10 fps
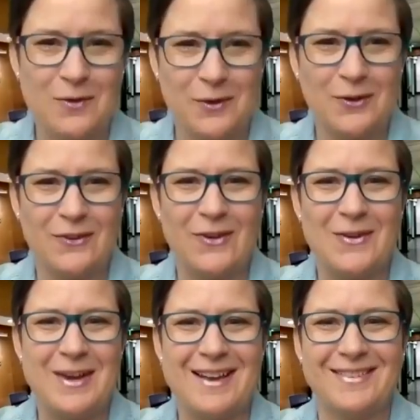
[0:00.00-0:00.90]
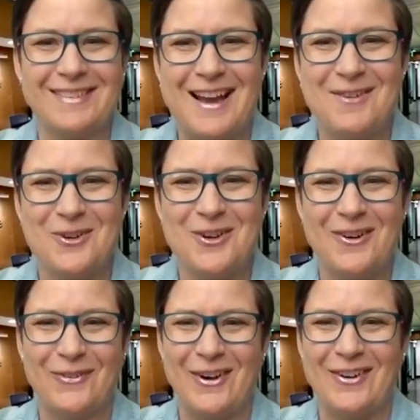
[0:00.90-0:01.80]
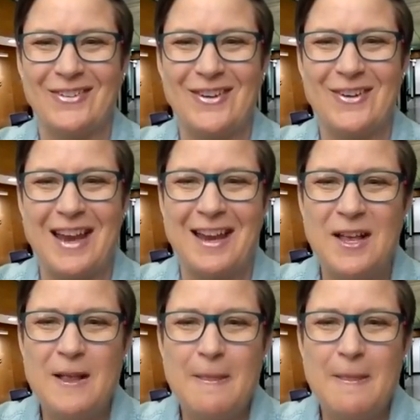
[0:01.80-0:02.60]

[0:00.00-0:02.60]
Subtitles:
go. So we'll go first. Okay.